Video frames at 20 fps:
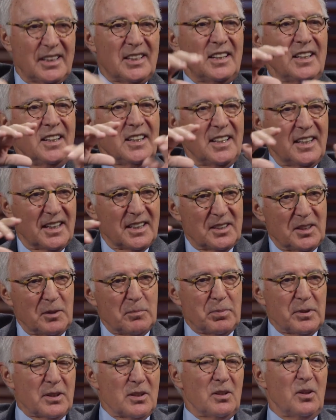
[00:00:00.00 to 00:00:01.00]
yeah. it, and
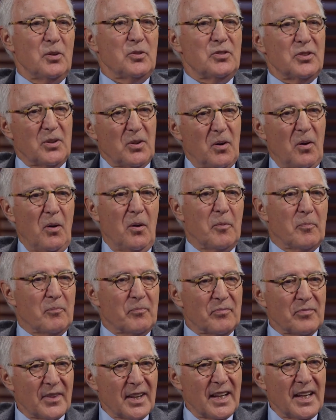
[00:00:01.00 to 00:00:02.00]
clip it close, and go home.
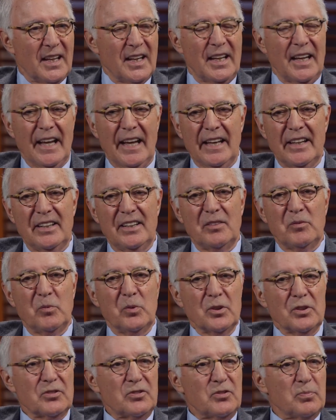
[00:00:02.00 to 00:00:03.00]
Yeah, and it
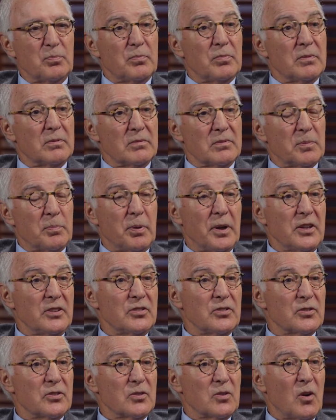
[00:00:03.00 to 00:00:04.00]
works.
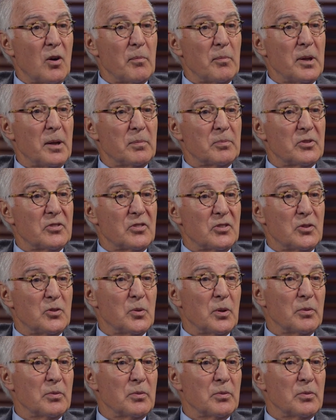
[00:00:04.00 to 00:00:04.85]
patients call me up to say, "Do